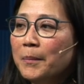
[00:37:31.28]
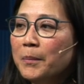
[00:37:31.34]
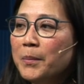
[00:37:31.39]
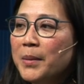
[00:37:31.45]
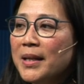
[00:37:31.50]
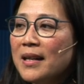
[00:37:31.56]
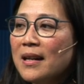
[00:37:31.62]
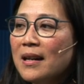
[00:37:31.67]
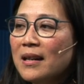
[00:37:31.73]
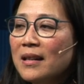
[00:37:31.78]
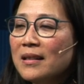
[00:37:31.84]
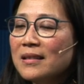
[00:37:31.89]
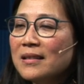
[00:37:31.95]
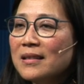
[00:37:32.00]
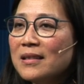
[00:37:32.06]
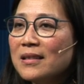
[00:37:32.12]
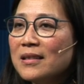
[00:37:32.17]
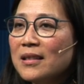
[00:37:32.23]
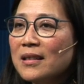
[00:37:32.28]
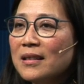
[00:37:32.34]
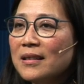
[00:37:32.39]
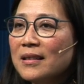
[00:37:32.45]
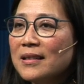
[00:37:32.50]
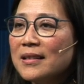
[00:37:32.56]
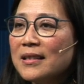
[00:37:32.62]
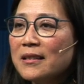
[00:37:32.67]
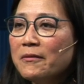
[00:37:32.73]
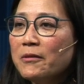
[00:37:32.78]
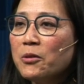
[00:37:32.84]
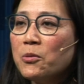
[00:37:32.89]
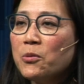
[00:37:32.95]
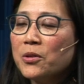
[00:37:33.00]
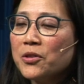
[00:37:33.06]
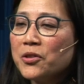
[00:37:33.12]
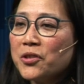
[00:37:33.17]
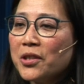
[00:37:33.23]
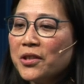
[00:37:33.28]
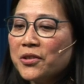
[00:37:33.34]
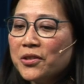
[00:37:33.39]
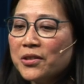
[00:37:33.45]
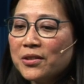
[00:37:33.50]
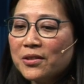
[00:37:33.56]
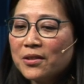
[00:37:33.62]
because civil court judges